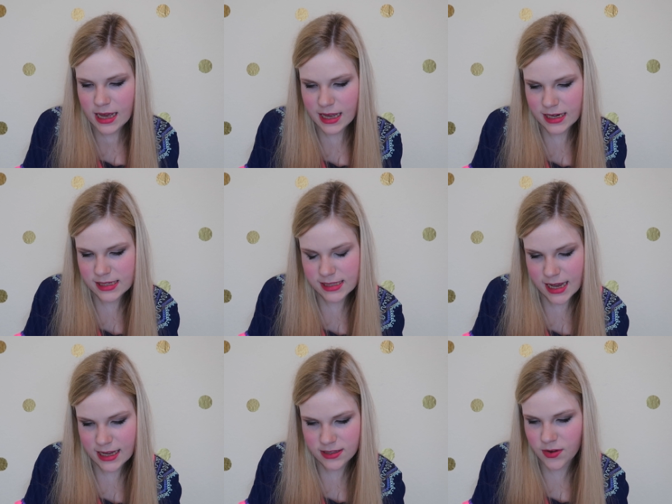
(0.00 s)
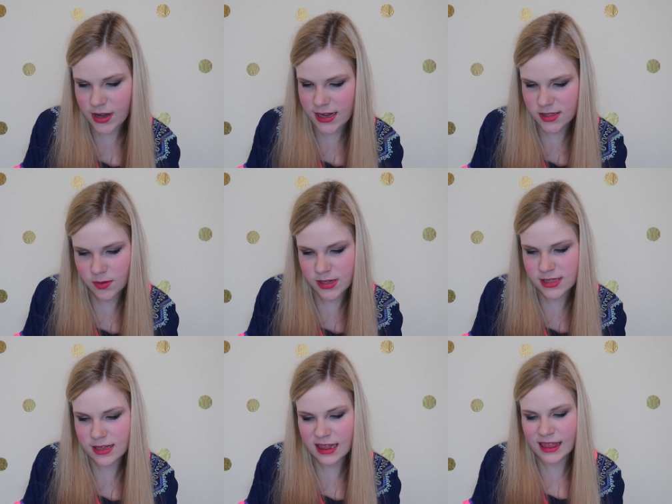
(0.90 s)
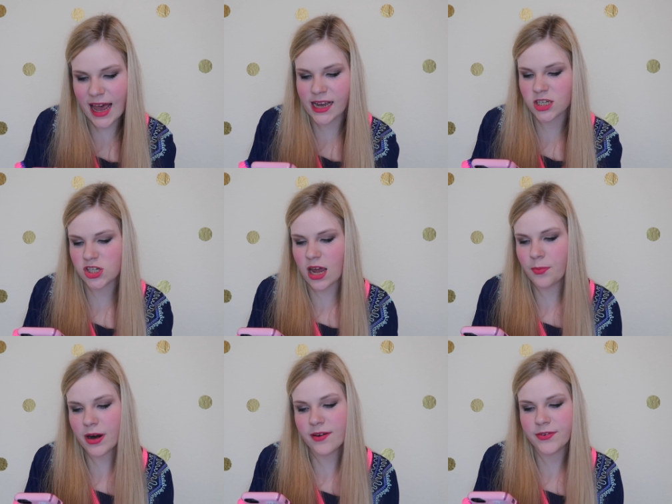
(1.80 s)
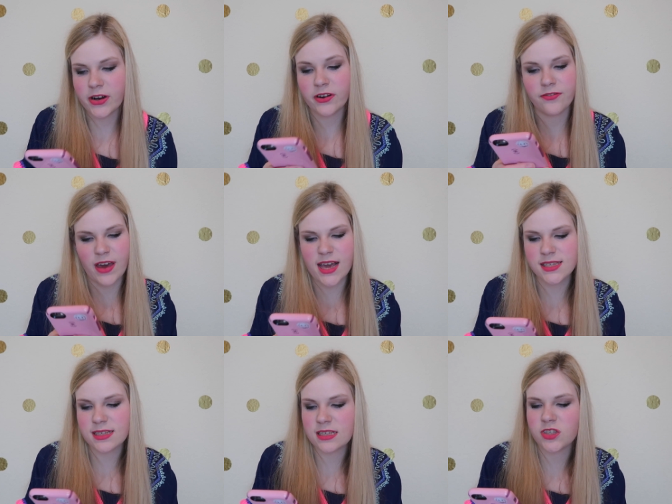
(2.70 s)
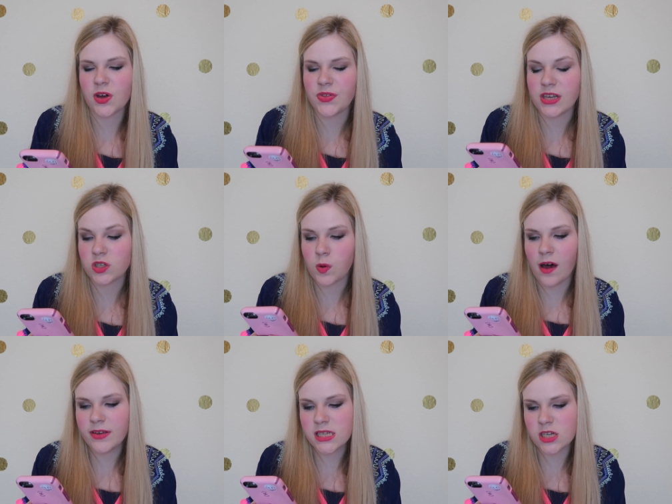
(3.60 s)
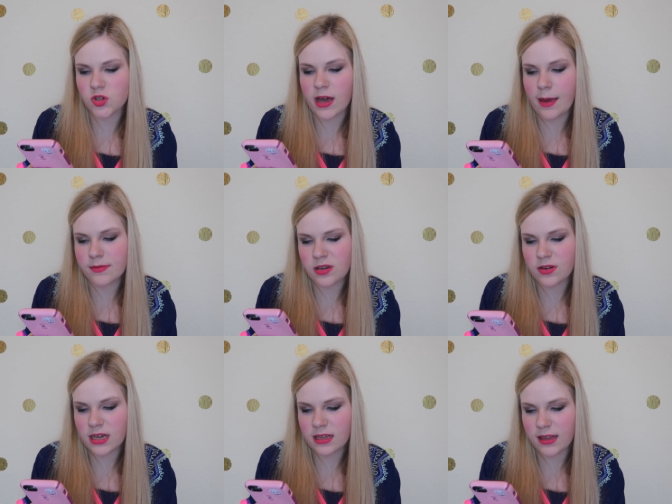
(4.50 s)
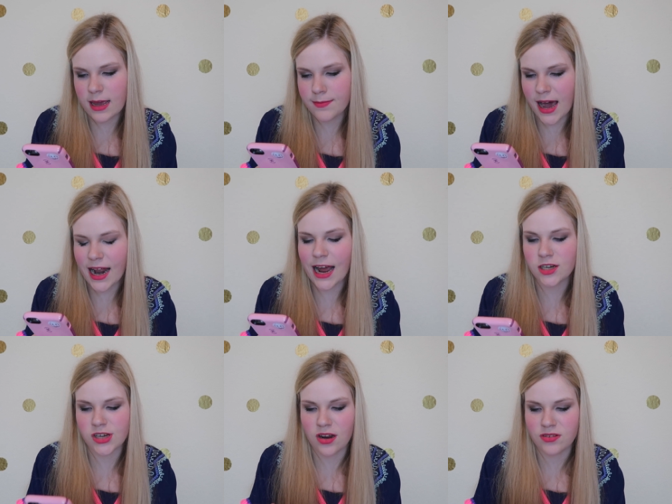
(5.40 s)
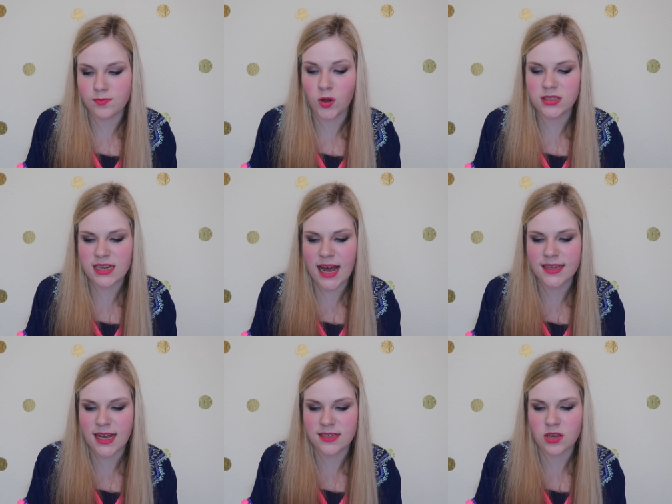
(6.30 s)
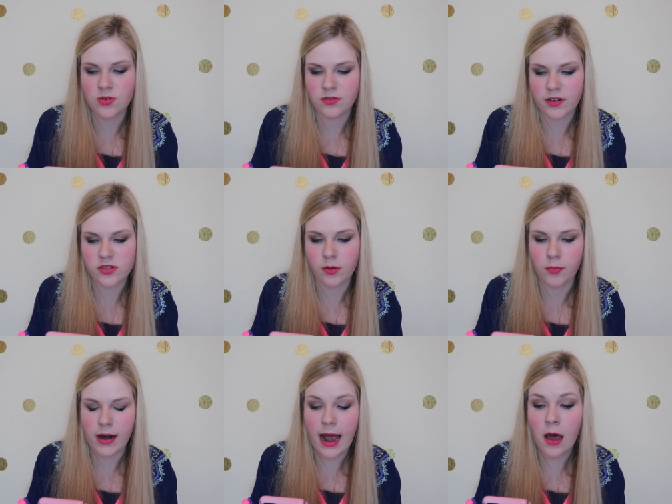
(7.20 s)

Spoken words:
and it says, okay, so it's like shapewear for your face, and so these 12 essential Amazonian clay matte eyeshadows multitask as a universal